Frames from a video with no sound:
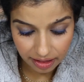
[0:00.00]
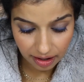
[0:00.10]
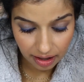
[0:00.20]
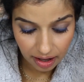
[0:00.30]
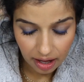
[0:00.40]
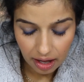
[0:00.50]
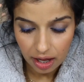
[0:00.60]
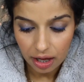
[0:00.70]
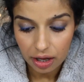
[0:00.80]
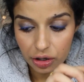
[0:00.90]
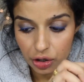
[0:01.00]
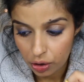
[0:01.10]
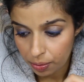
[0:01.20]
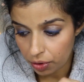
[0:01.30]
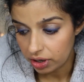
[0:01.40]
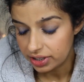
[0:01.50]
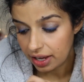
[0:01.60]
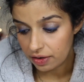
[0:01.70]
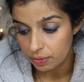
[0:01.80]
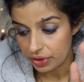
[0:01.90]
Other two products
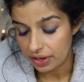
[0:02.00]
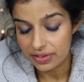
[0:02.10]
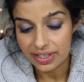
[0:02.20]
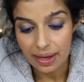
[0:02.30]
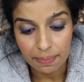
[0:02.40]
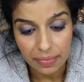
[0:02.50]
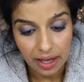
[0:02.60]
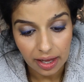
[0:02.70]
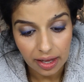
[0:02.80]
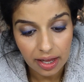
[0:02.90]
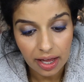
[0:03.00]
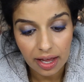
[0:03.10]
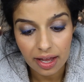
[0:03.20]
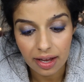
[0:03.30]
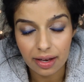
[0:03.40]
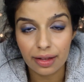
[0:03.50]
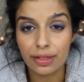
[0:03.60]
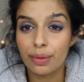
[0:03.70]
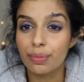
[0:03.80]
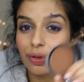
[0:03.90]
out of what they've sent me,
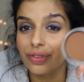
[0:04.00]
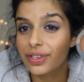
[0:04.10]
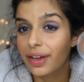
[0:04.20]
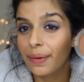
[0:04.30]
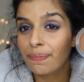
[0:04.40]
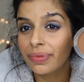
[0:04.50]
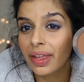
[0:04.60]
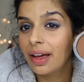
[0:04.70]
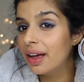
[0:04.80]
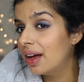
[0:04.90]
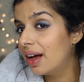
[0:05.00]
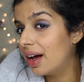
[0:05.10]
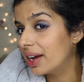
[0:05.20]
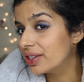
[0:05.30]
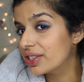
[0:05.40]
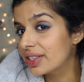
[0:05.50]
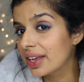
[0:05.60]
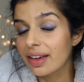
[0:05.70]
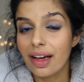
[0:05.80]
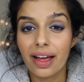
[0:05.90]
the bronzer, I just
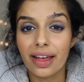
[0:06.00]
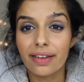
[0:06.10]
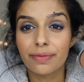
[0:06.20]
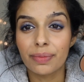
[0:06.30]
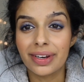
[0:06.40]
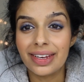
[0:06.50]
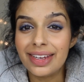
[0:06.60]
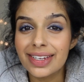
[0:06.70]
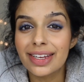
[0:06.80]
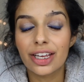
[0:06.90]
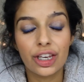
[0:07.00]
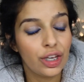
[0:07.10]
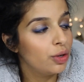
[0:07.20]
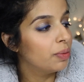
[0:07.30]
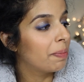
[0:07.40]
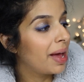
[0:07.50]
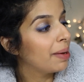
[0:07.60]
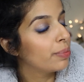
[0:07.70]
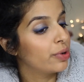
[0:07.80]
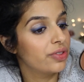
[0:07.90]
think I've been needing a new
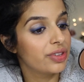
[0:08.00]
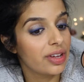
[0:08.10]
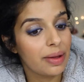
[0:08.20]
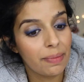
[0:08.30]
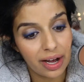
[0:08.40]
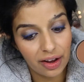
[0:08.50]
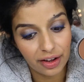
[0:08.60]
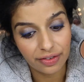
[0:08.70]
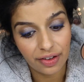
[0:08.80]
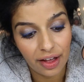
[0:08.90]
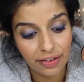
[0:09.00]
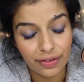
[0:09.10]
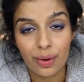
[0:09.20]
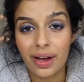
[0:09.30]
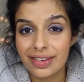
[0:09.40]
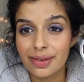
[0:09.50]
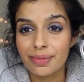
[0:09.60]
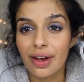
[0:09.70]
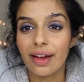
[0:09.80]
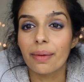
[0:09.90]
matte bronzer in my life for quite some
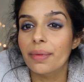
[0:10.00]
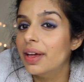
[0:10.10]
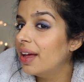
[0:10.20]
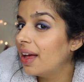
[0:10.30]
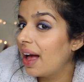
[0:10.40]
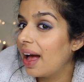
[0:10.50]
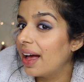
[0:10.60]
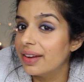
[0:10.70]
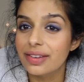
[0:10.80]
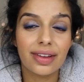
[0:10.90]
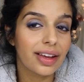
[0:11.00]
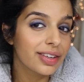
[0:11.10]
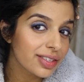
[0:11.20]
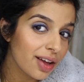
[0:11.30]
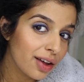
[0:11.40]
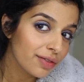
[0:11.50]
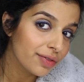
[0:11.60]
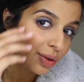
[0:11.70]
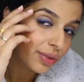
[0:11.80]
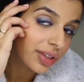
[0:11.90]
time, and I just can't
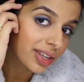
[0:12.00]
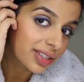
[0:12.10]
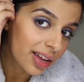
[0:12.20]
fault this.